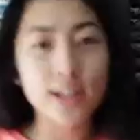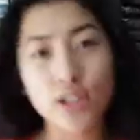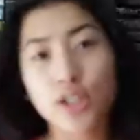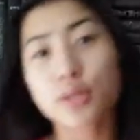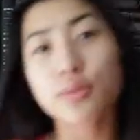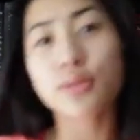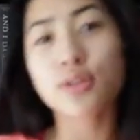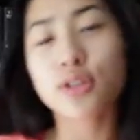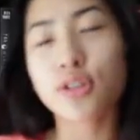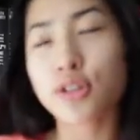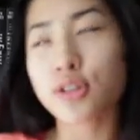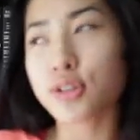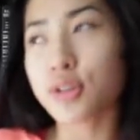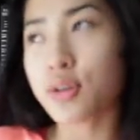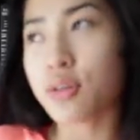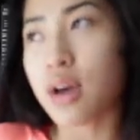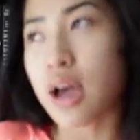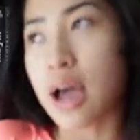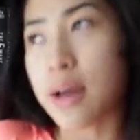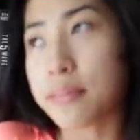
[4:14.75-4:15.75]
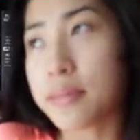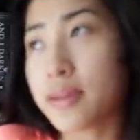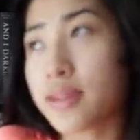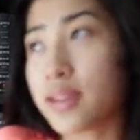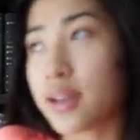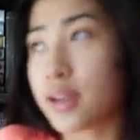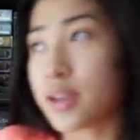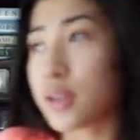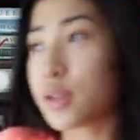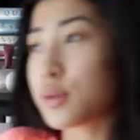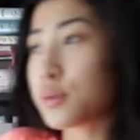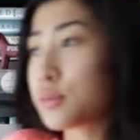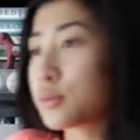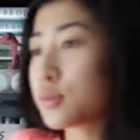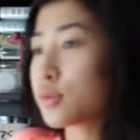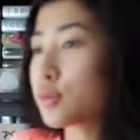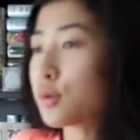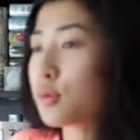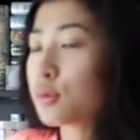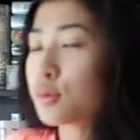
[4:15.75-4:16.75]
and she was just so happy that he
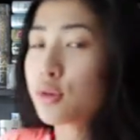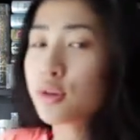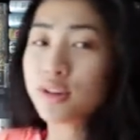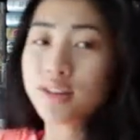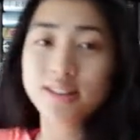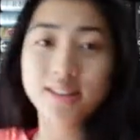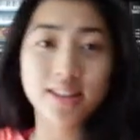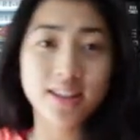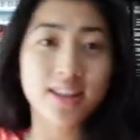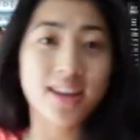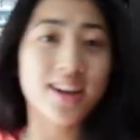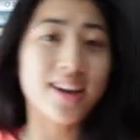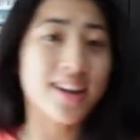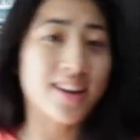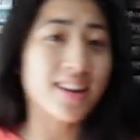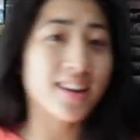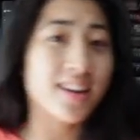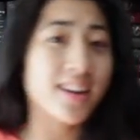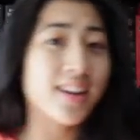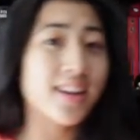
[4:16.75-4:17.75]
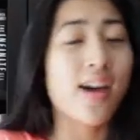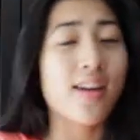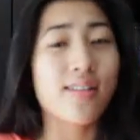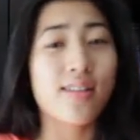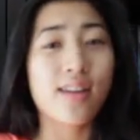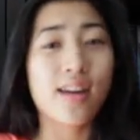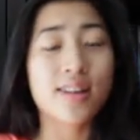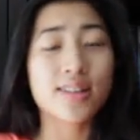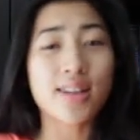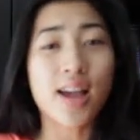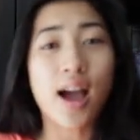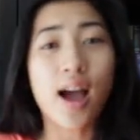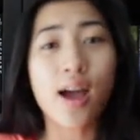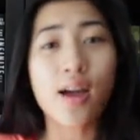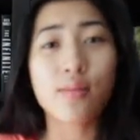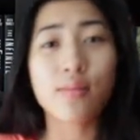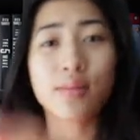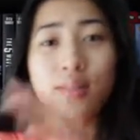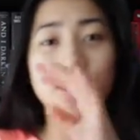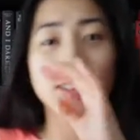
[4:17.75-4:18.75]
was so good to Kitty. And that
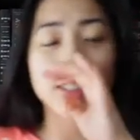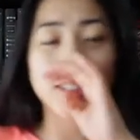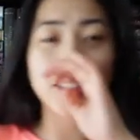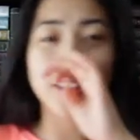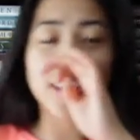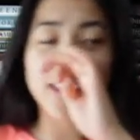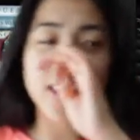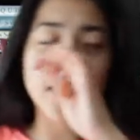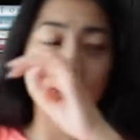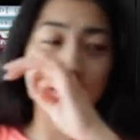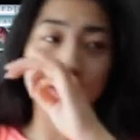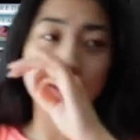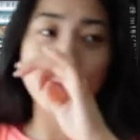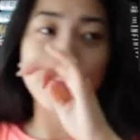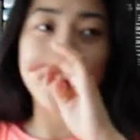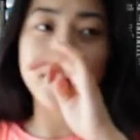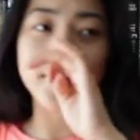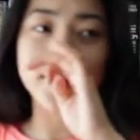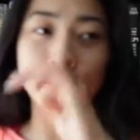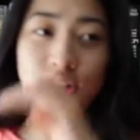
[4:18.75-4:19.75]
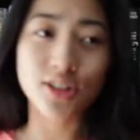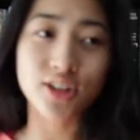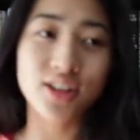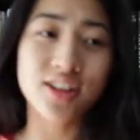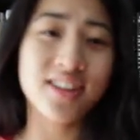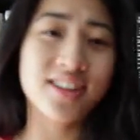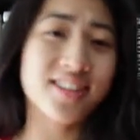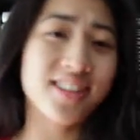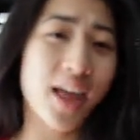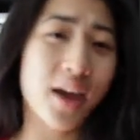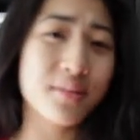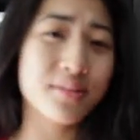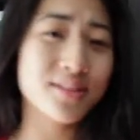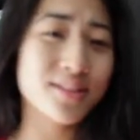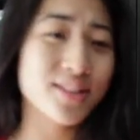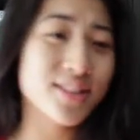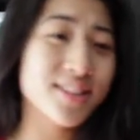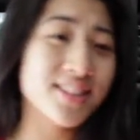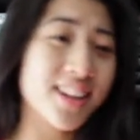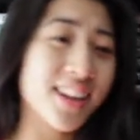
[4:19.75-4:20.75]
time when she like kissed him on the cheek, and that
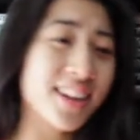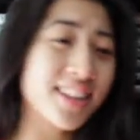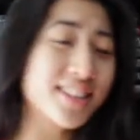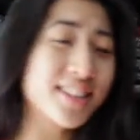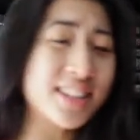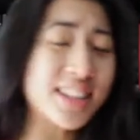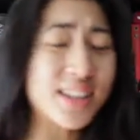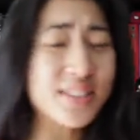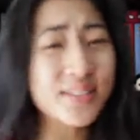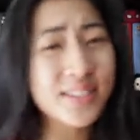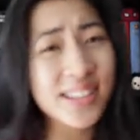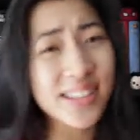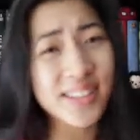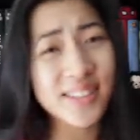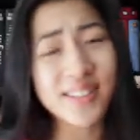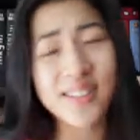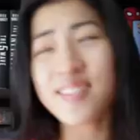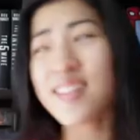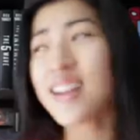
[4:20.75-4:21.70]
was just like so cute.